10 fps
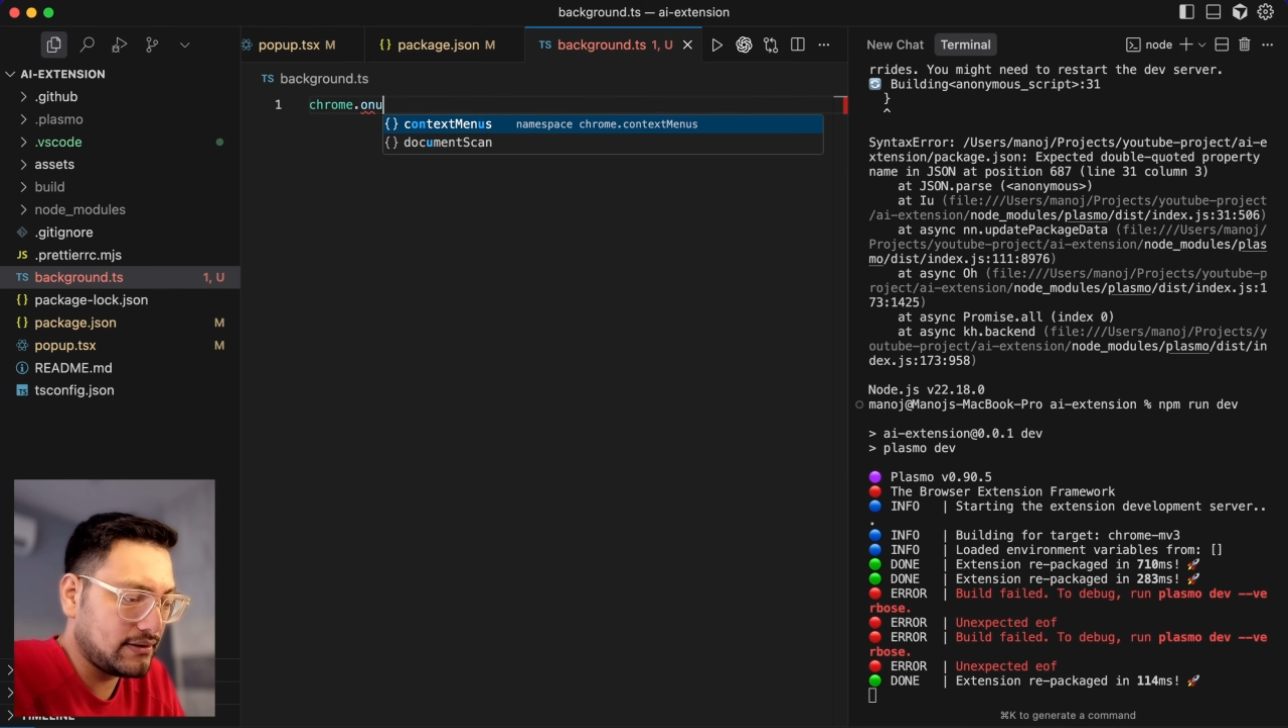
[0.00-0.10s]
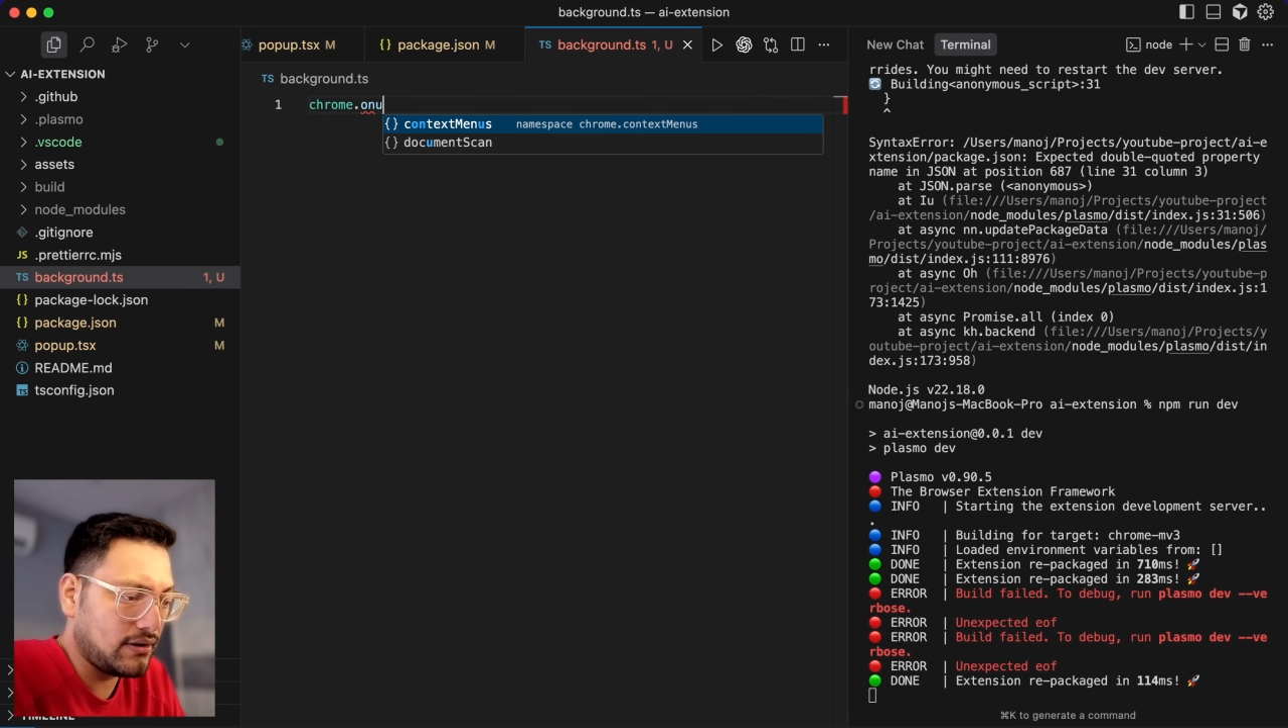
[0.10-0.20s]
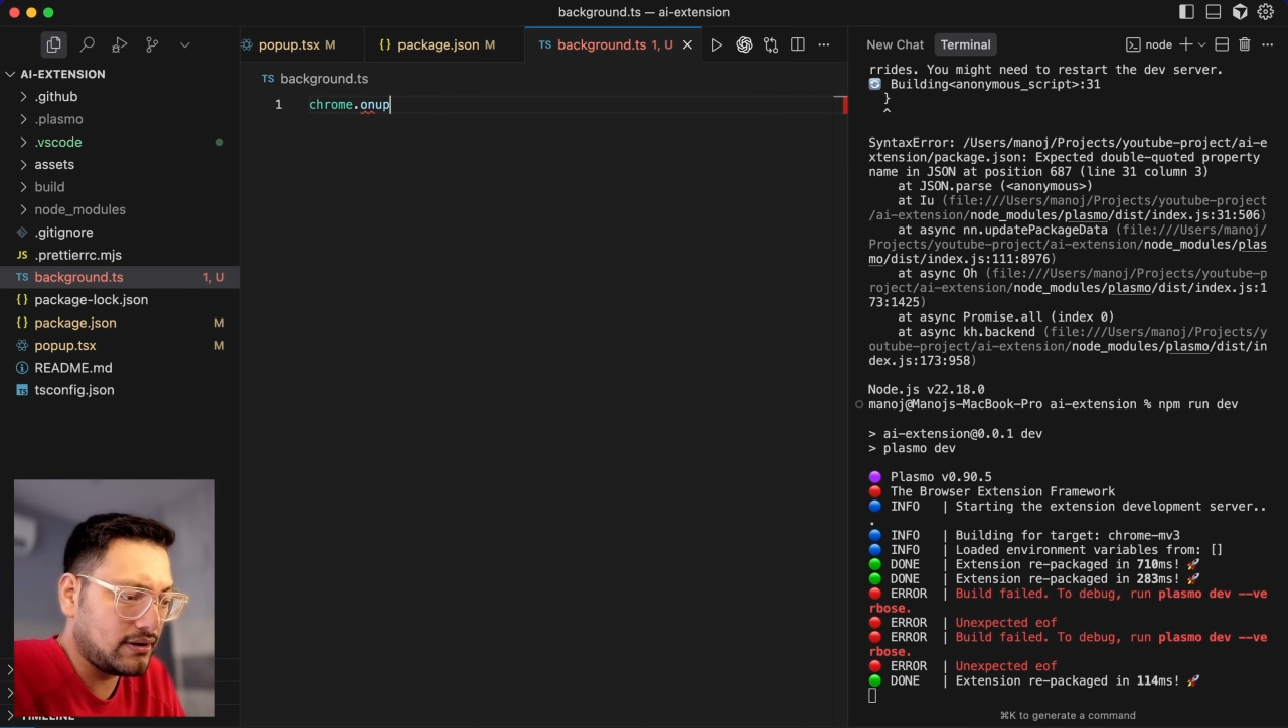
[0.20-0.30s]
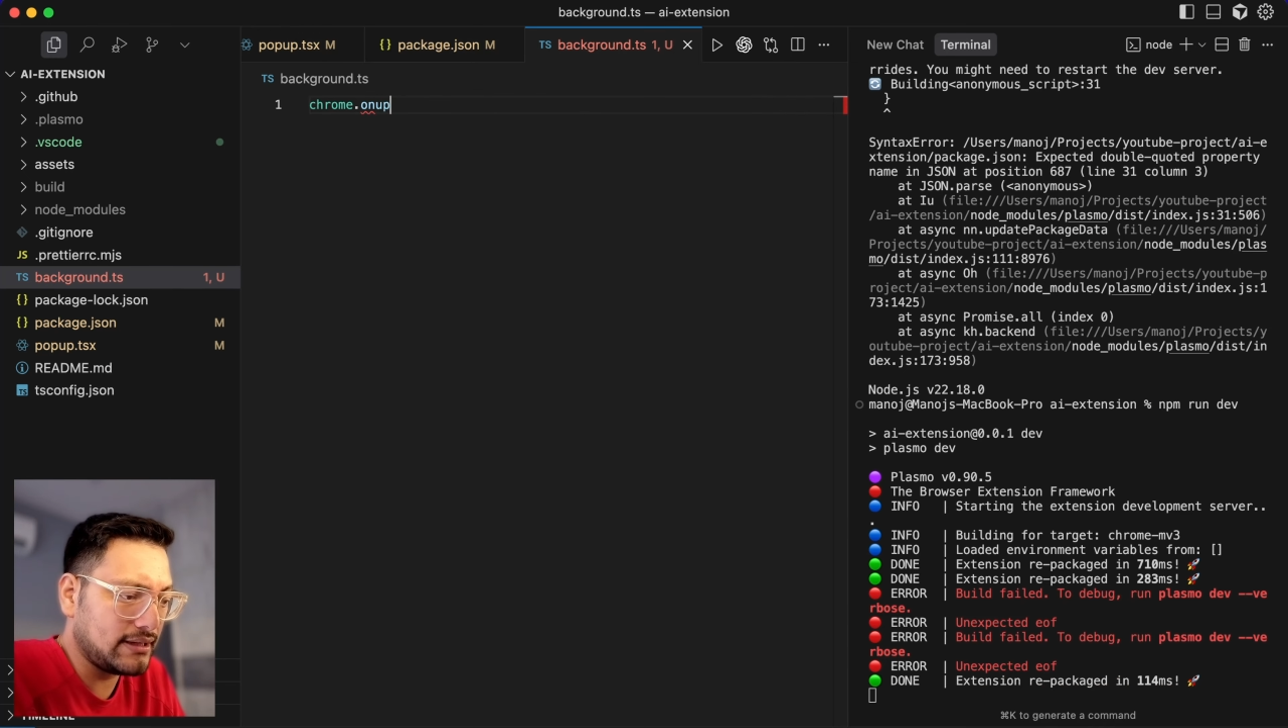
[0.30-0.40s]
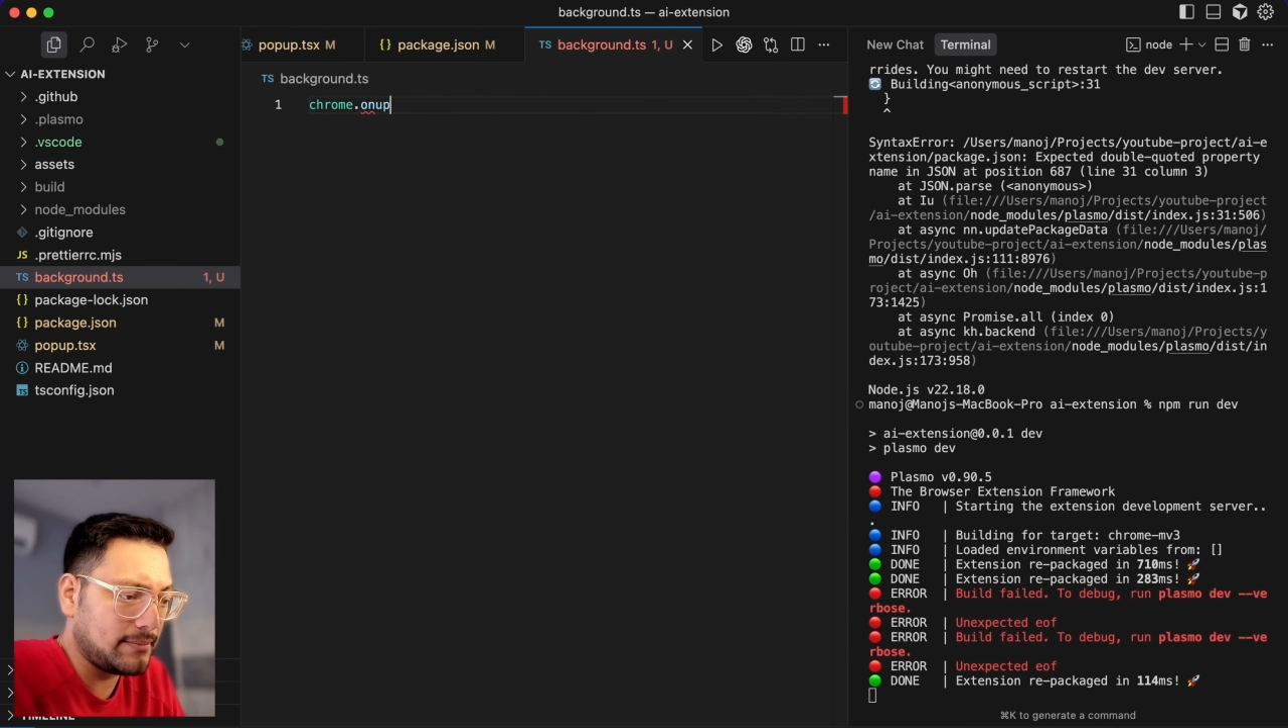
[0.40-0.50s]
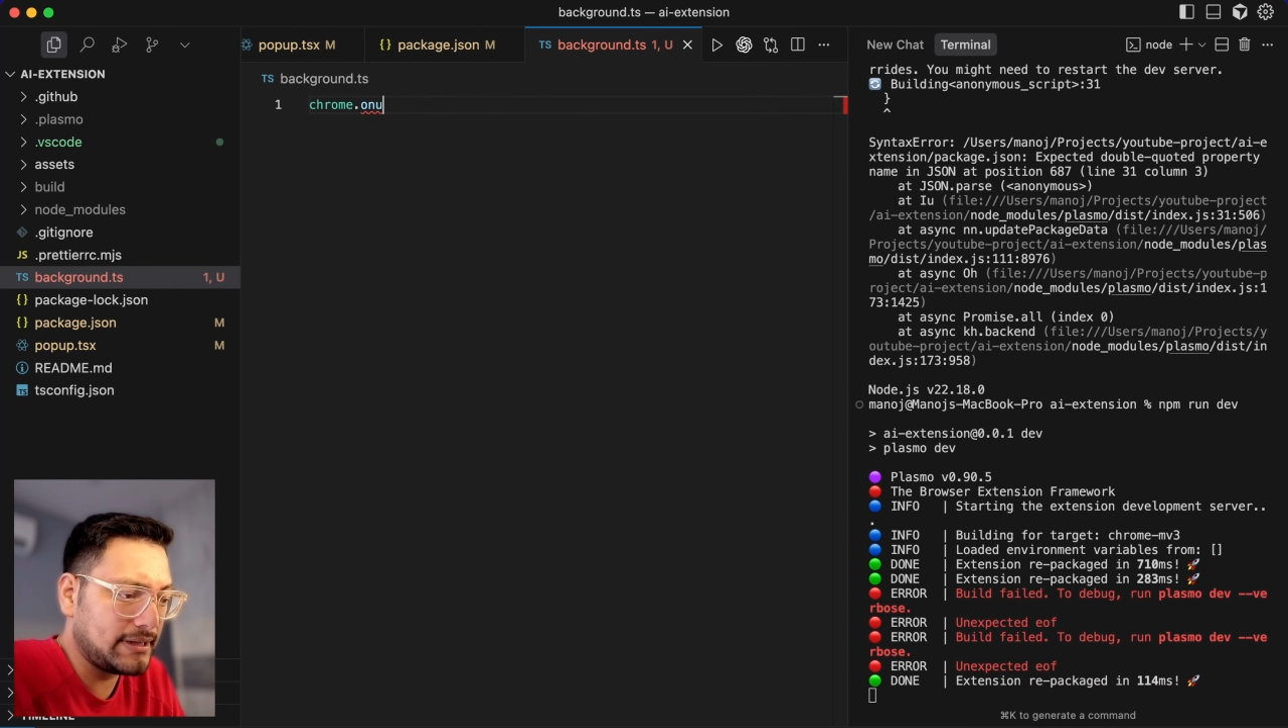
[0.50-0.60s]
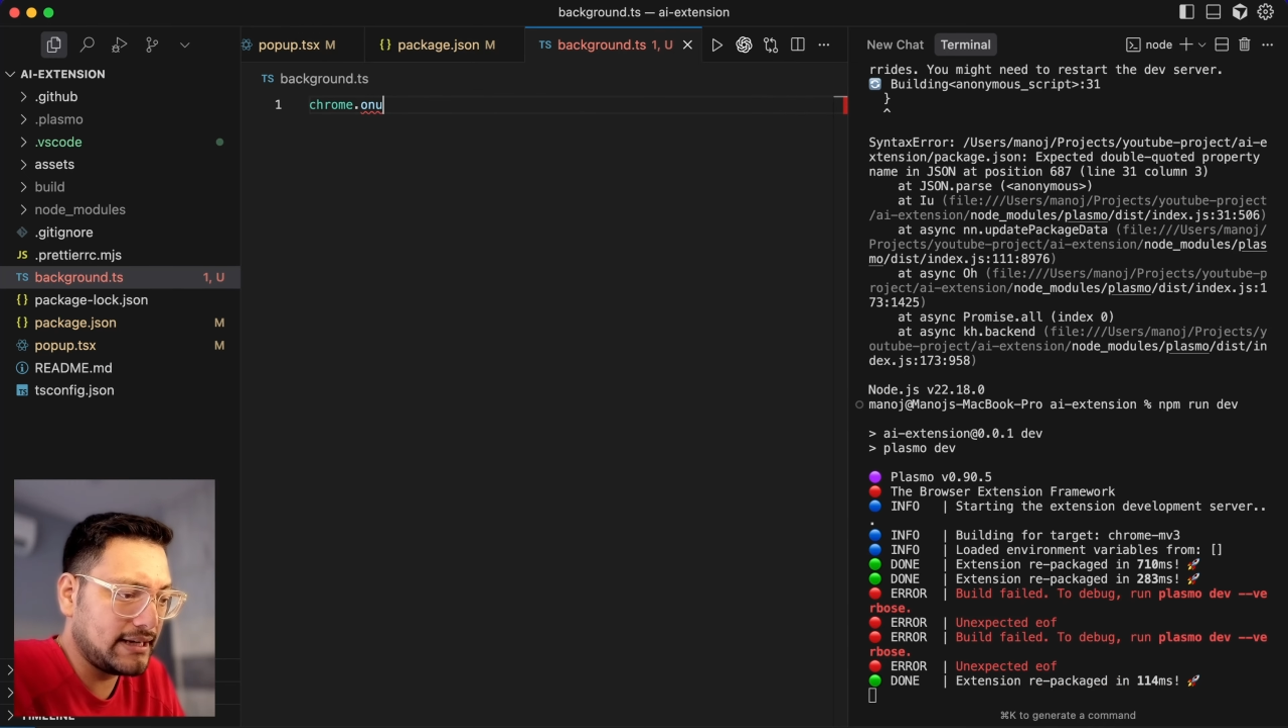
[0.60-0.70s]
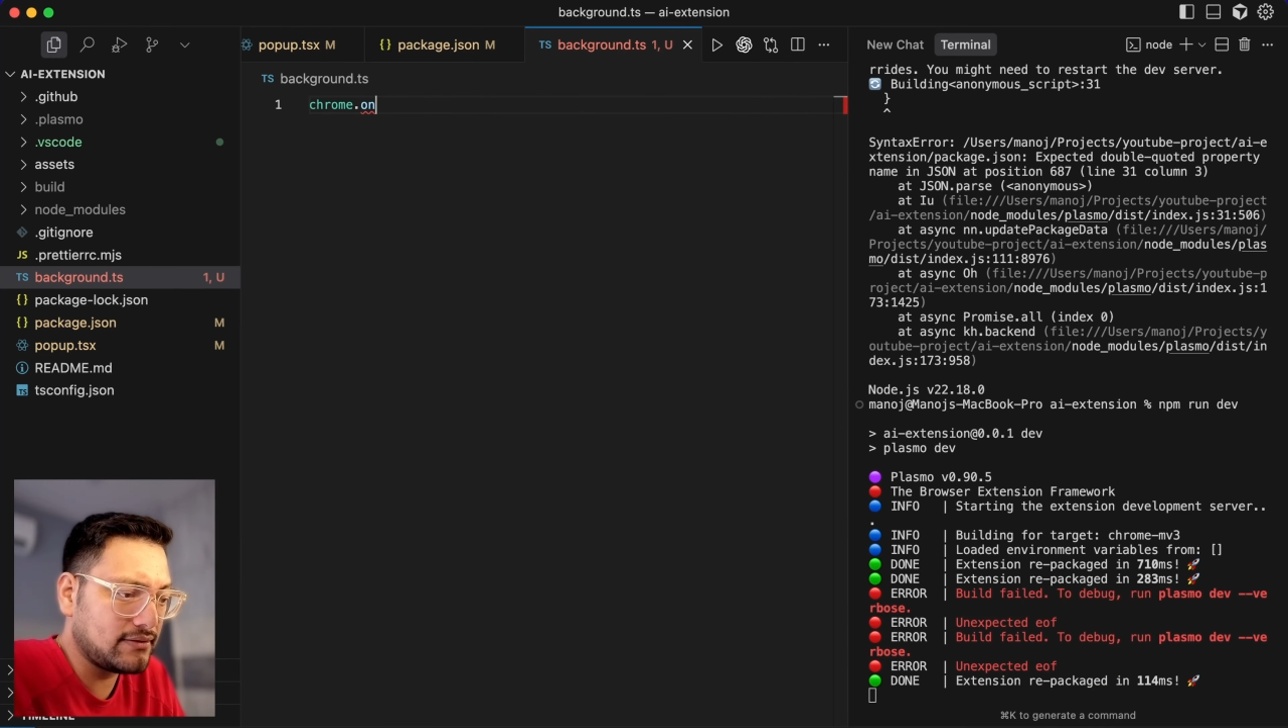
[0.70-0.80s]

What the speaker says: update